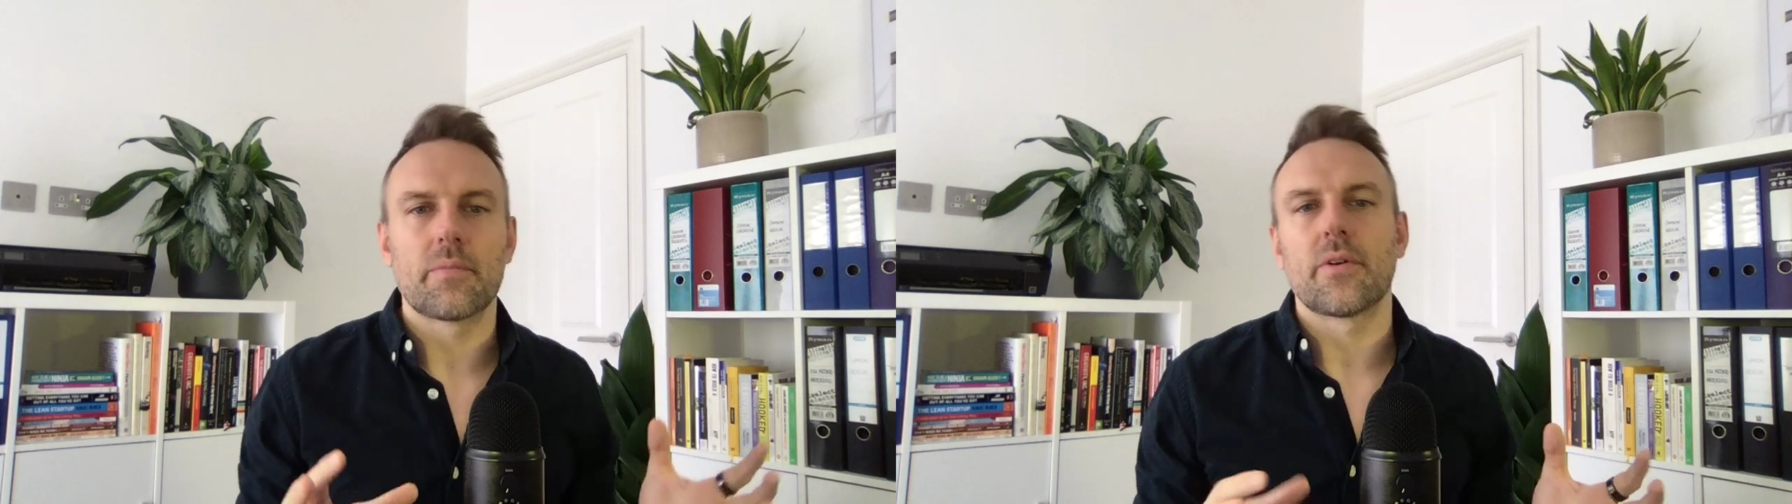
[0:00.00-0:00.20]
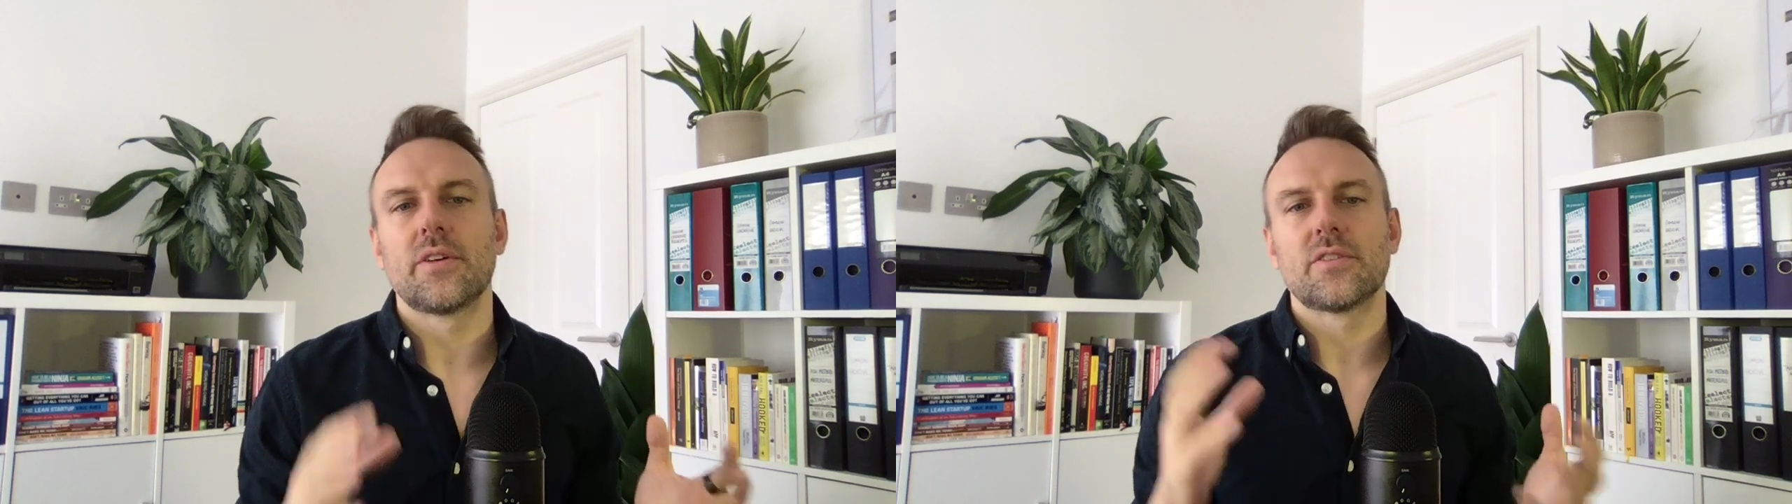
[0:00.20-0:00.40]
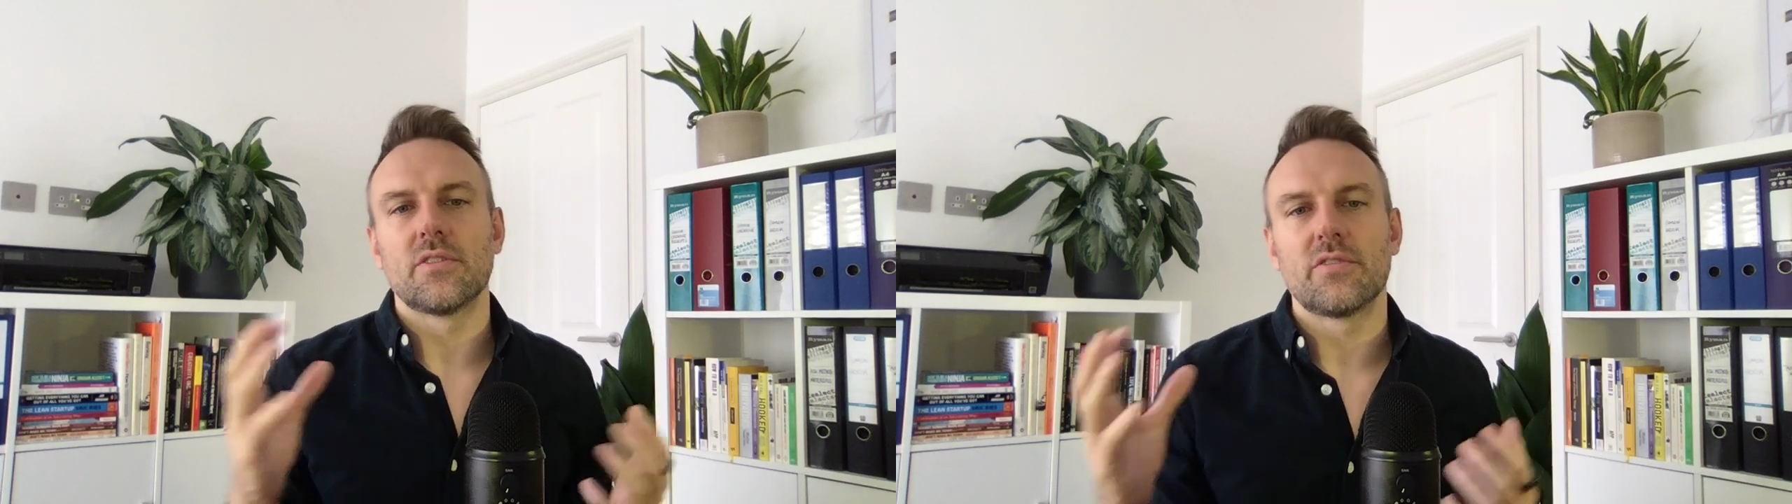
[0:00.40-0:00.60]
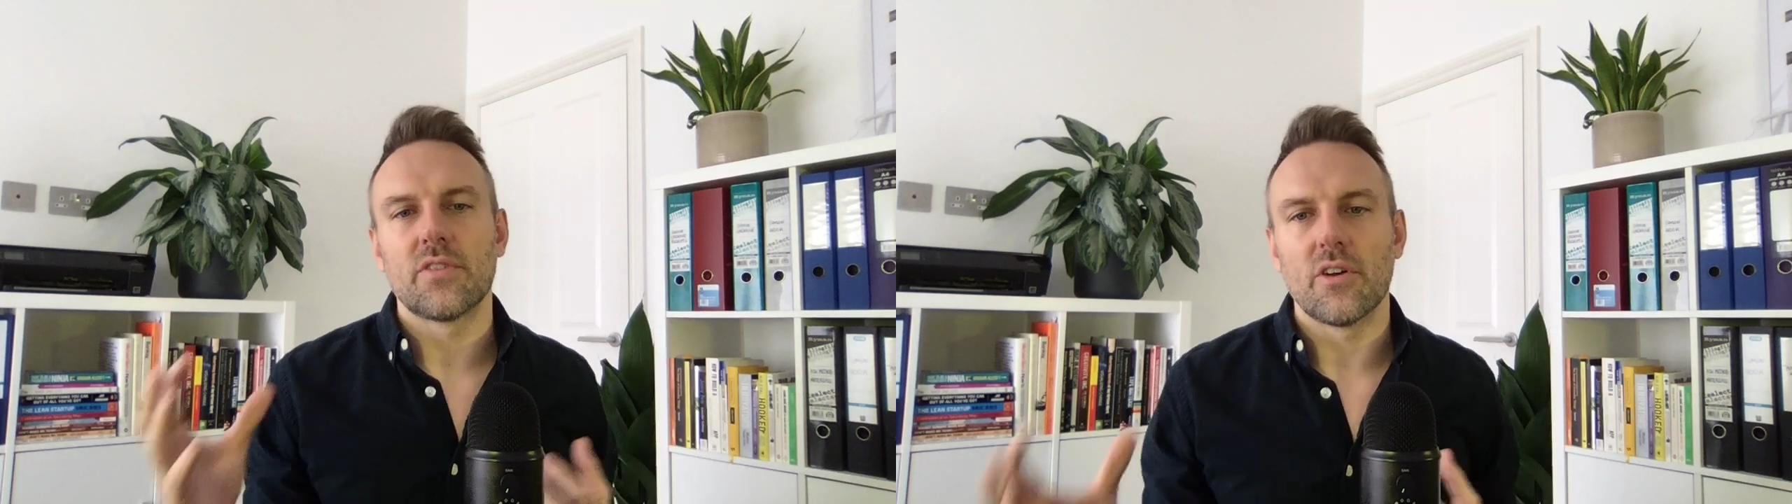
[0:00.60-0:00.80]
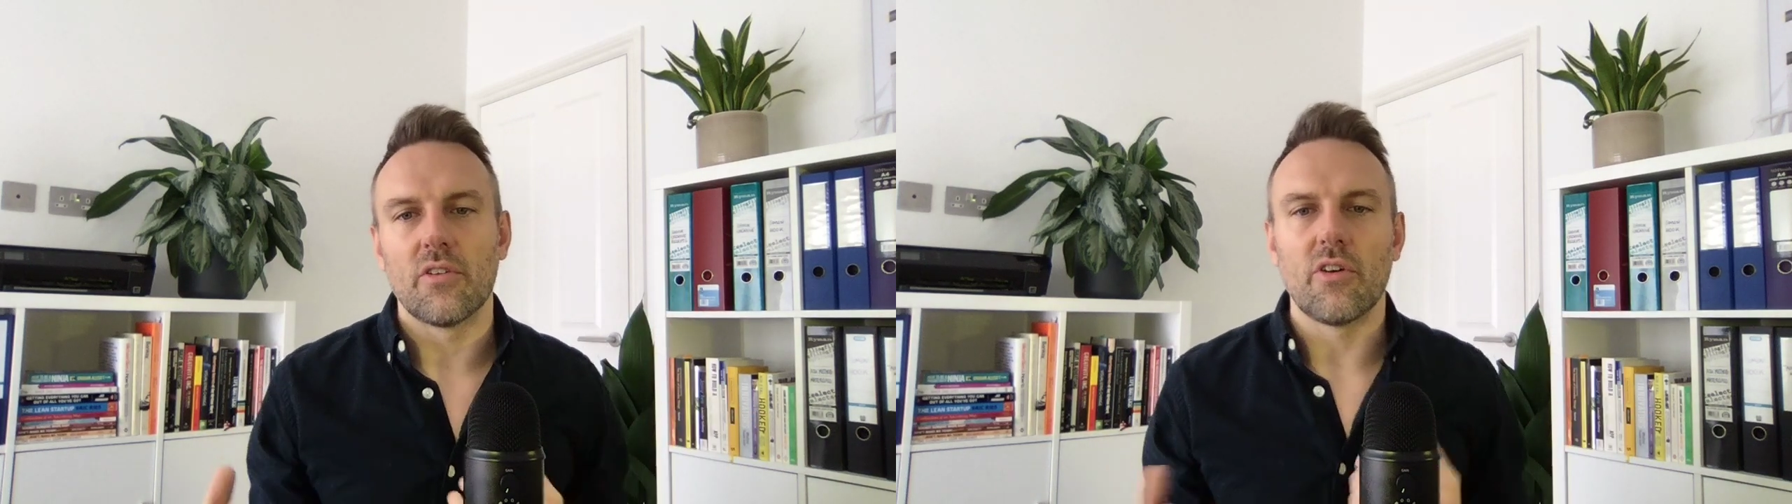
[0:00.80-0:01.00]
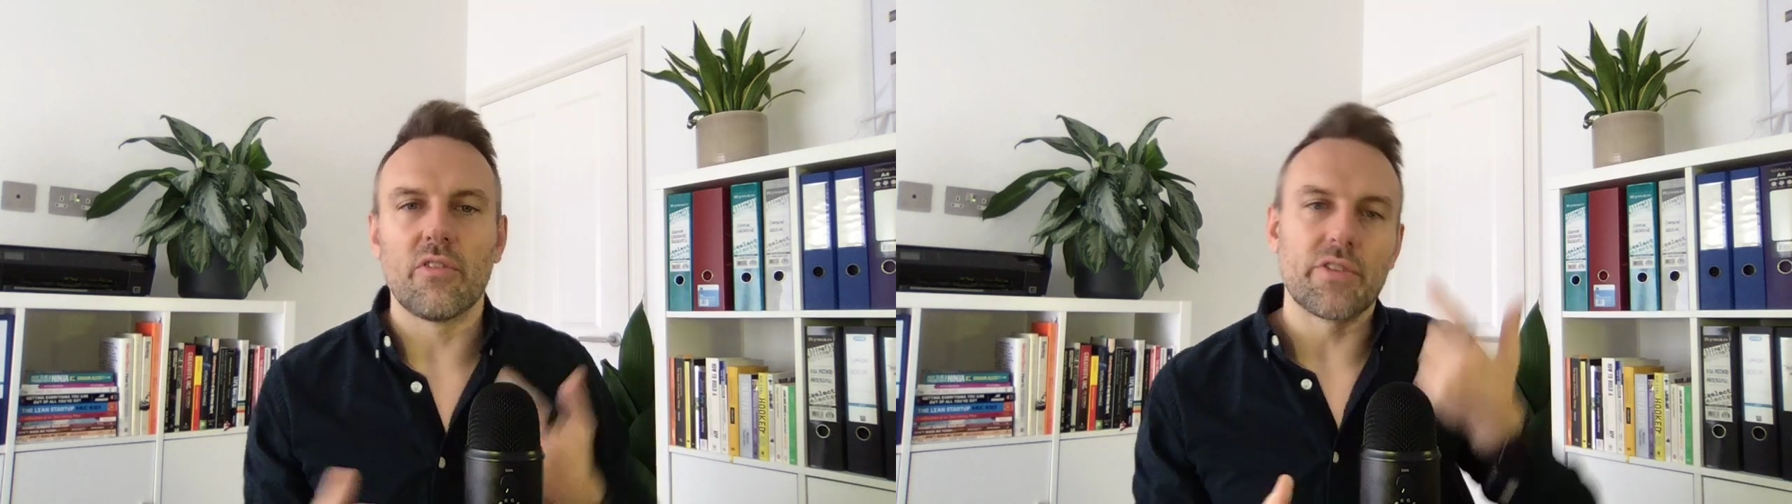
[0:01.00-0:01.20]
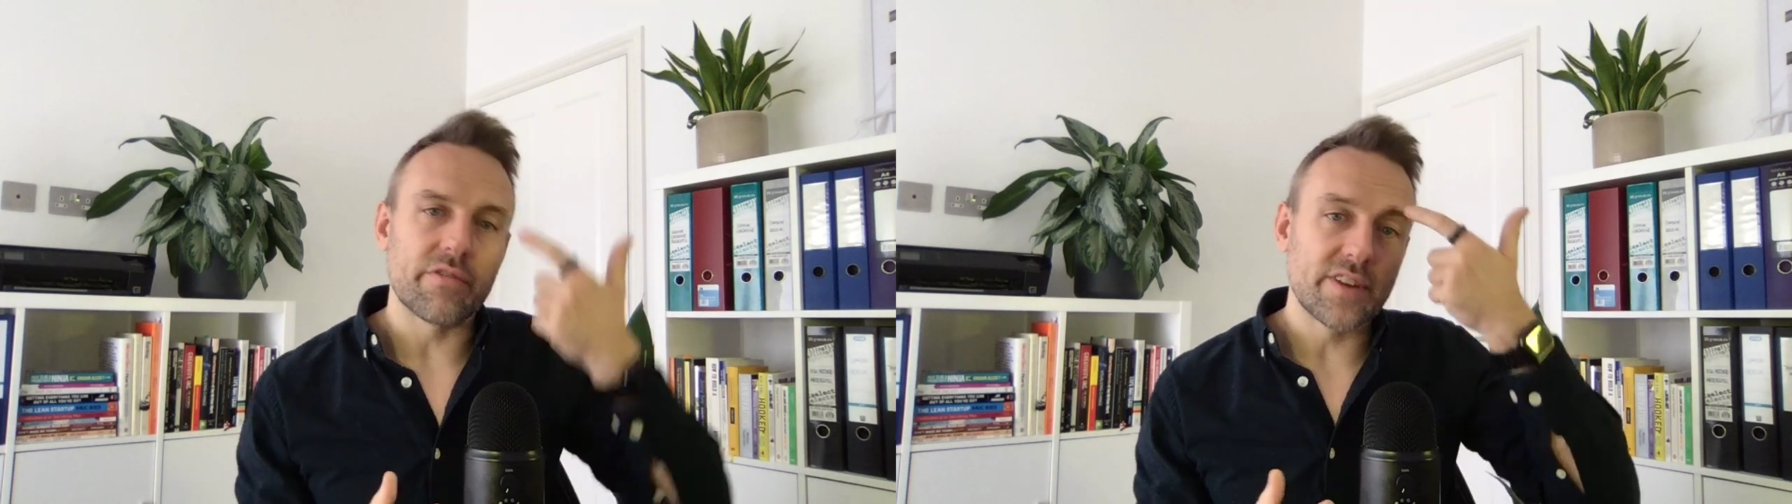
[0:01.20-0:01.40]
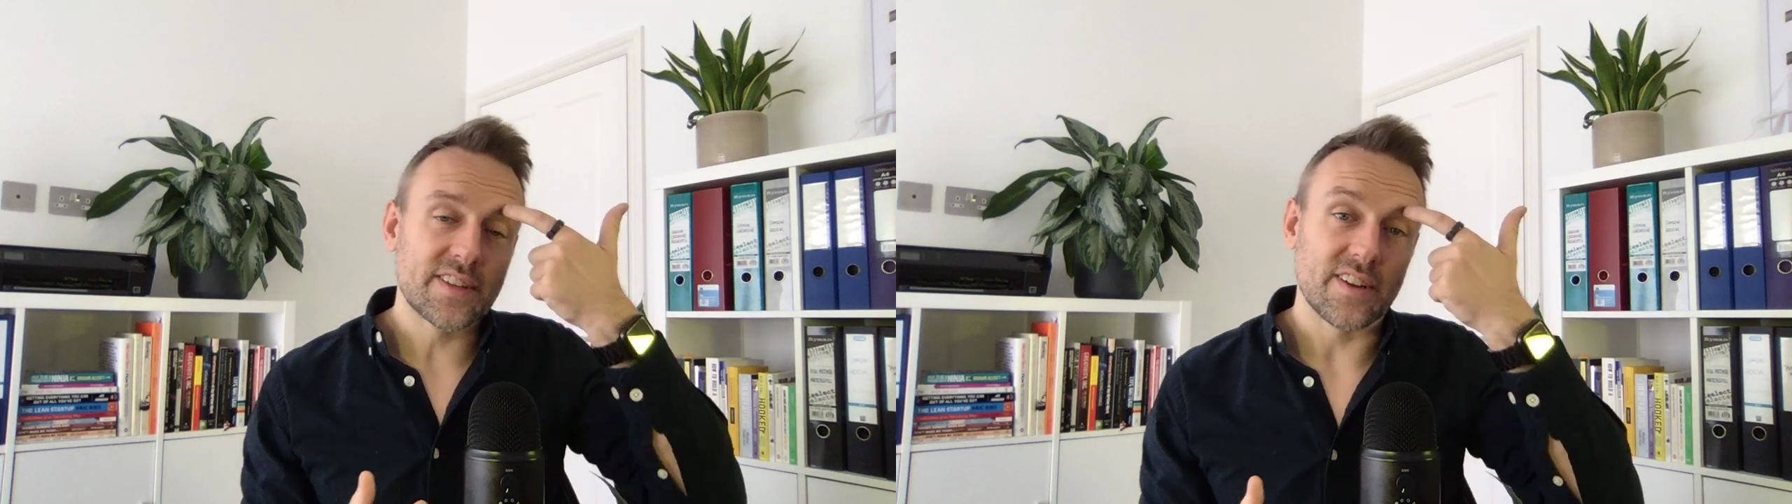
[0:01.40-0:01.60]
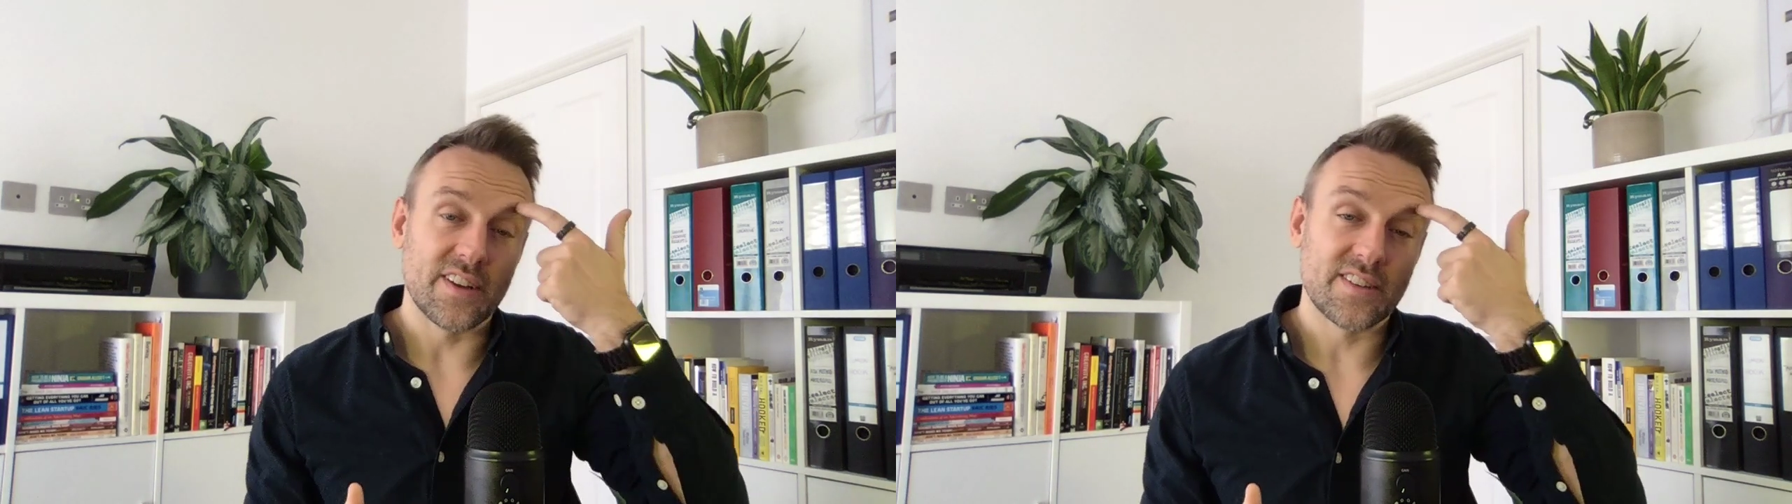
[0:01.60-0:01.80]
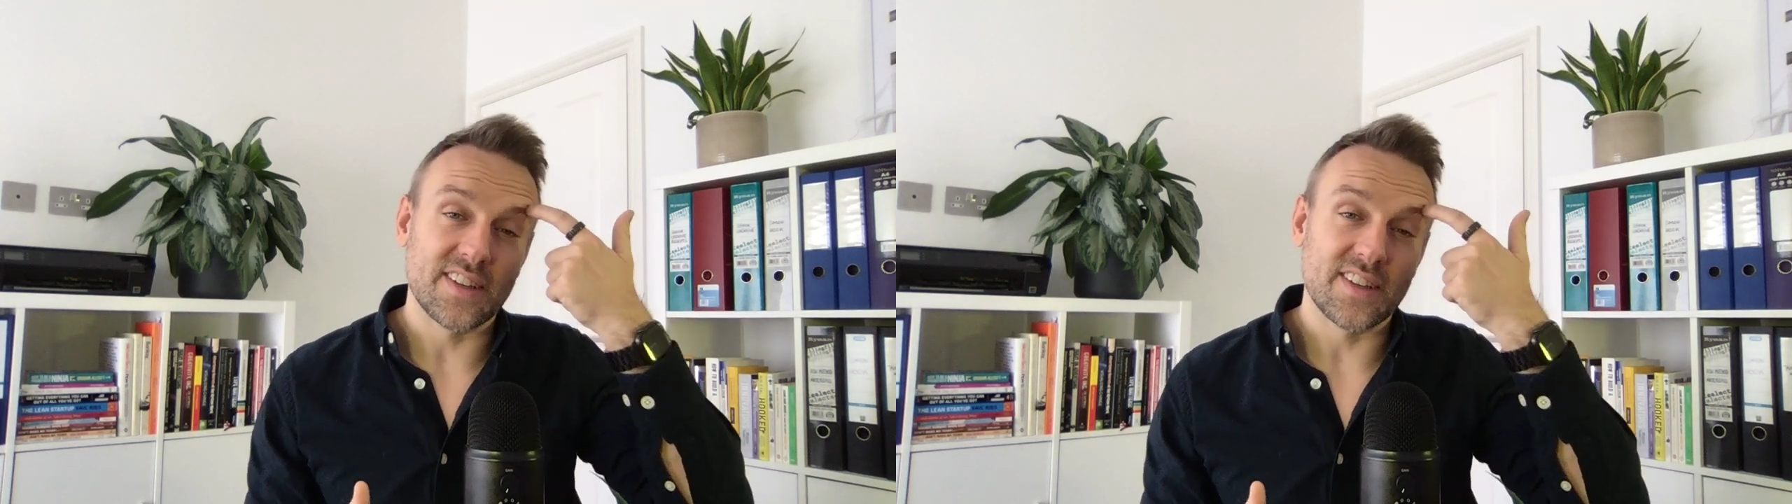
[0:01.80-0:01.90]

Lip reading: approach of the research,